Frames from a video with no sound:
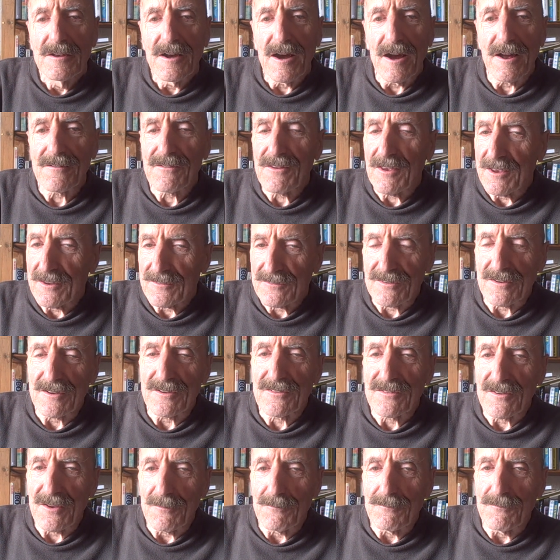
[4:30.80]
I dare say
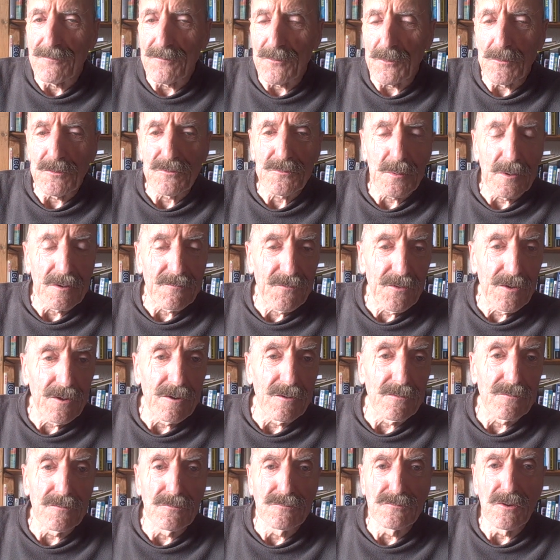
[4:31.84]
some viewers will have heard
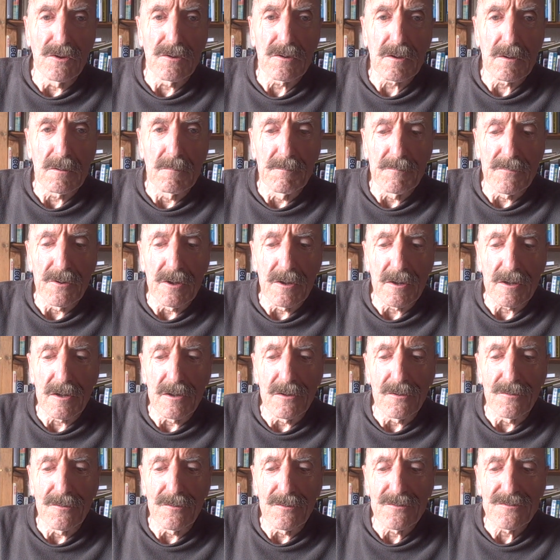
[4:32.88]
of the Nuremberg
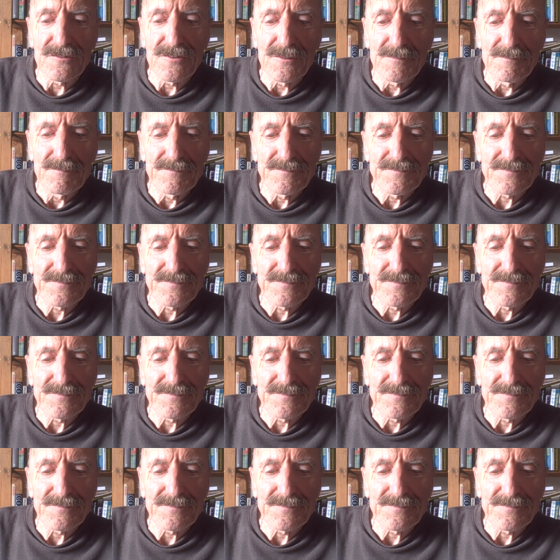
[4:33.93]
laws.